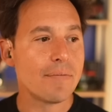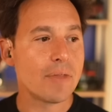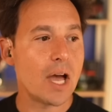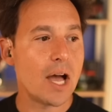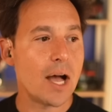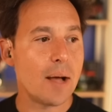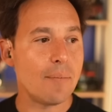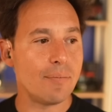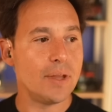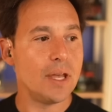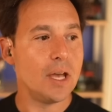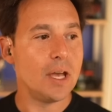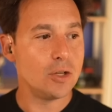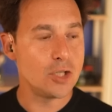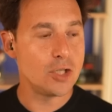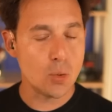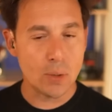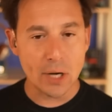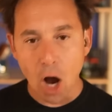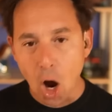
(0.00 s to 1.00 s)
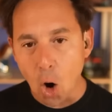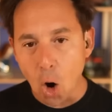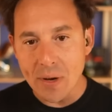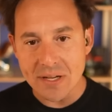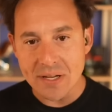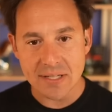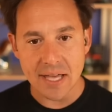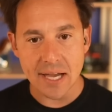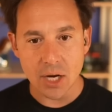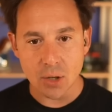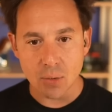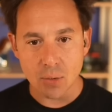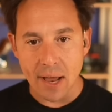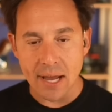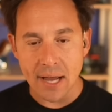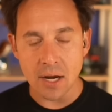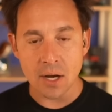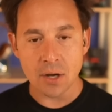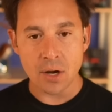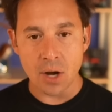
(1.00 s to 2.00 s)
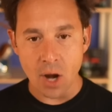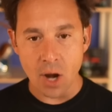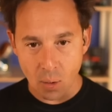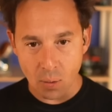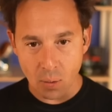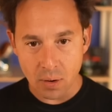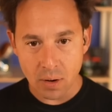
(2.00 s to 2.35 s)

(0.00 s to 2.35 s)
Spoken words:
Do we always get it right? No.